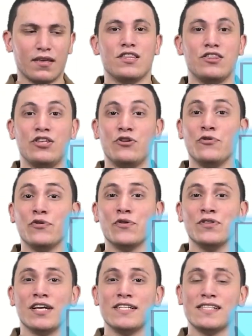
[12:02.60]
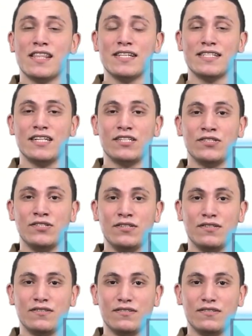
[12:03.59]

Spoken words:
Do you recognize this letter?